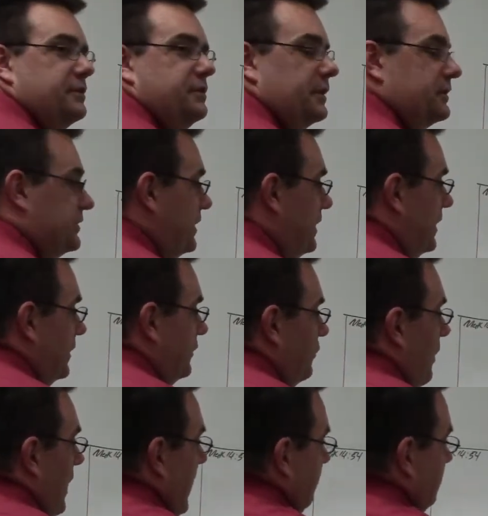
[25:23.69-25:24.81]
16,
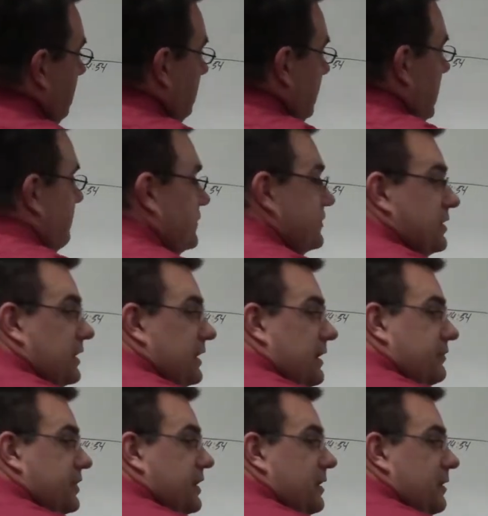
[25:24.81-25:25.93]
do I have to leave a
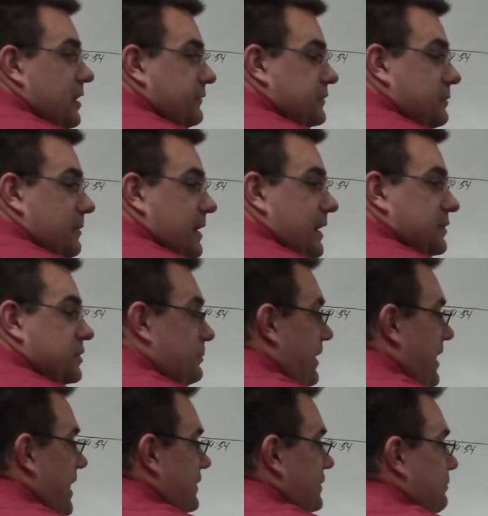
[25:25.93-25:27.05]
significant enough amount of
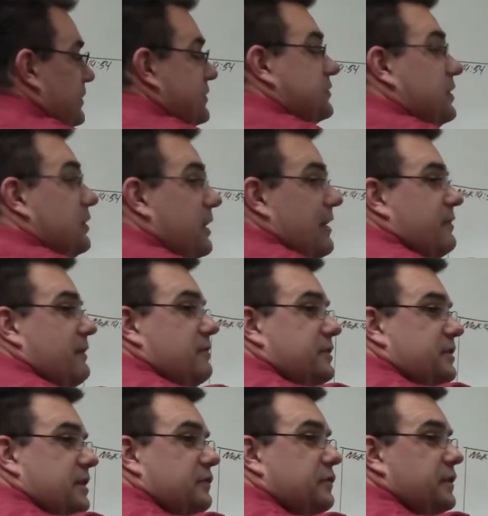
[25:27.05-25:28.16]
space but still have
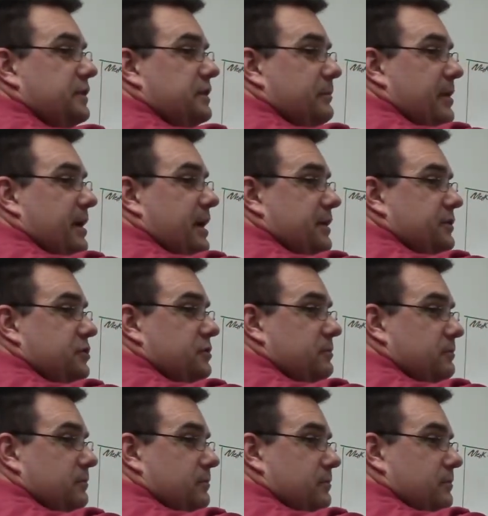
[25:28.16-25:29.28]
everything fit the page?
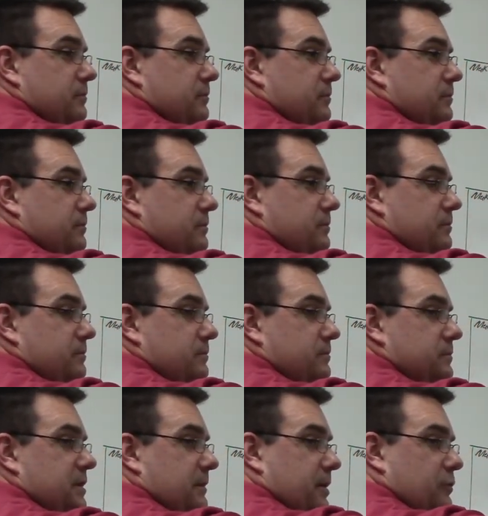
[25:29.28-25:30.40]

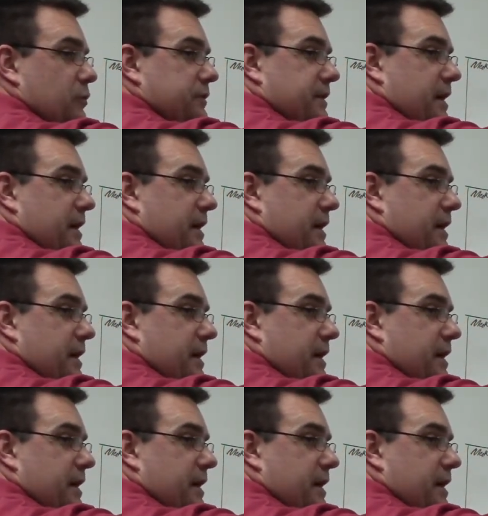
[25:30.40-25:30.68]
Is everybody with